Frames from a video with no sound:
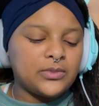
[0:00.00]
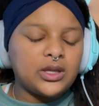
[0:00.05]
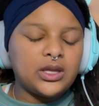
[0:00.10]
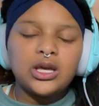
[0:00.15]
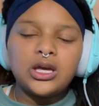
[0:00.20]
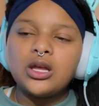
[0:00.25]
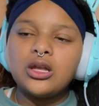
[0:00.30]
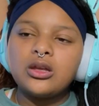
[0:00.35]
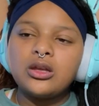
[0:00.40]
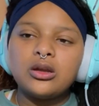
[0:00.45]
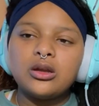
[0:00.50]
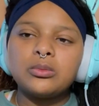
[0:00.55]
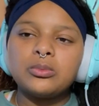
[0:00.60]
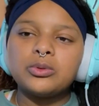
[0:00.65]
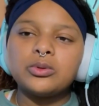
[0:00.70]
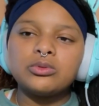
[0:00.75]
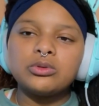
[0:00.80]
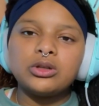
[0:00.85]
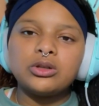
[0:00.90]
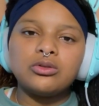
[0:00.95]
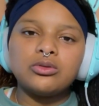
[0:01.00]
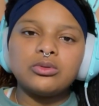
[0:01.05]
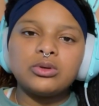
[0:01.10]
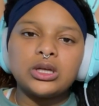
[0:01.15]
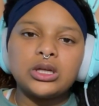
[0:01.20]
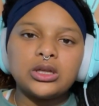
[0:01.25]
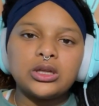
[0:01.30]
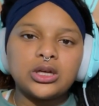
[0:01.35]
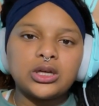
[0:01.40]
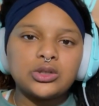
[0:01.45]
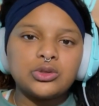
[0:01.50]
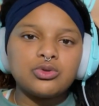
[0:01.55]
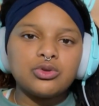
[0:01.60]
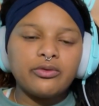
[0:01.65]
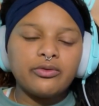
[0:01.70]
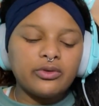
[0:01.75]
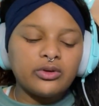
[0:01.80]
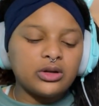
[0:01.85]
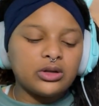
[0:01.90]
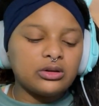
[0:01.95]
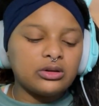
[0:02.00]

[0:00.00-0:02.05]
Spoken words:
ended up only doing laundry for a